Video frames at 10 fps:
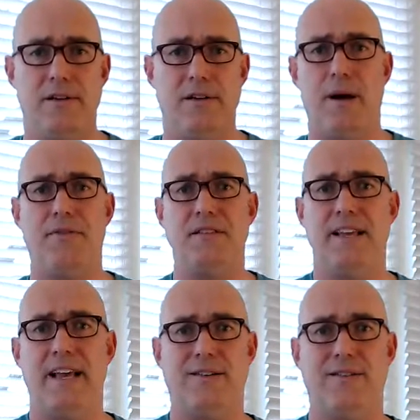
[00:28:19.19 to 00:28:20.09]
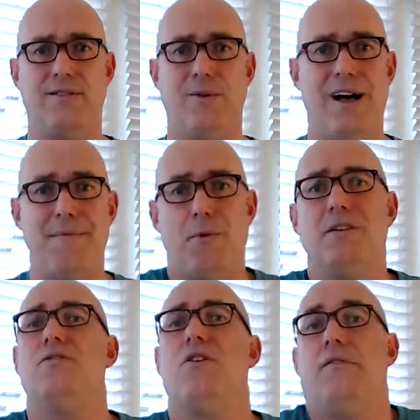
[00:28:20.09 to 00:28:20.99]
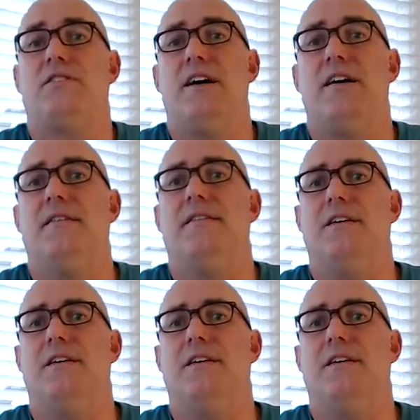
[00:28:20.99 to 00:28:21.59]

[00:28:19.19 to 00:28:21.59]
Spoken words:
a month in sales. It wasn't all of a sudden.